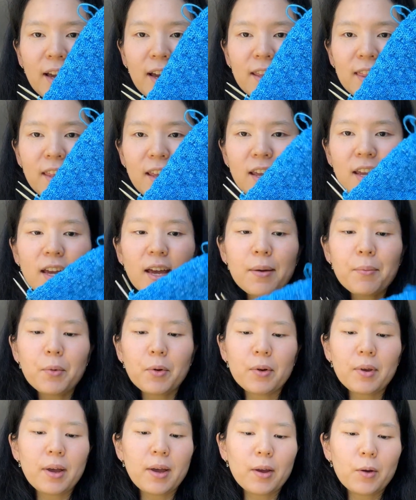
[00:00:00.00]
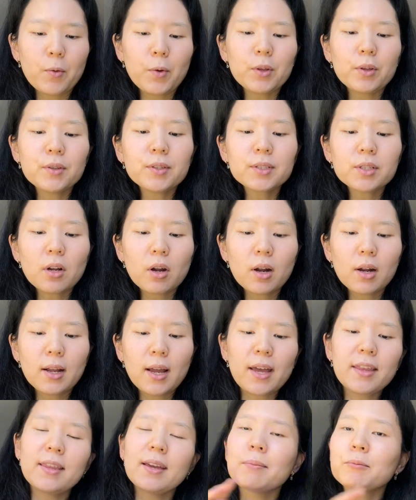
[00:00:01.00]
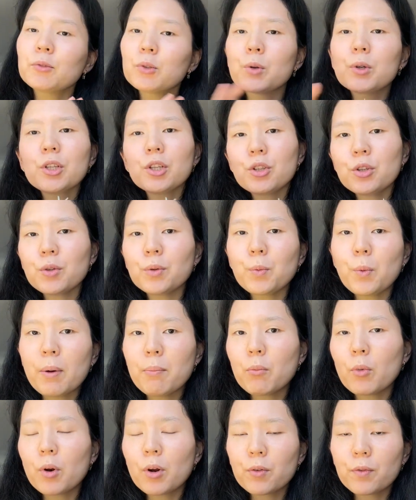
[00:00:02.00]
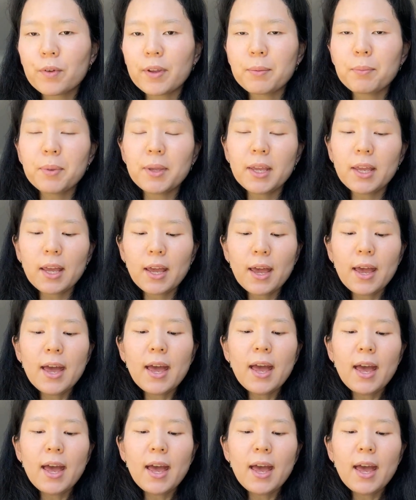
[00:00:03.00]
I think I'm going to do one more repeat,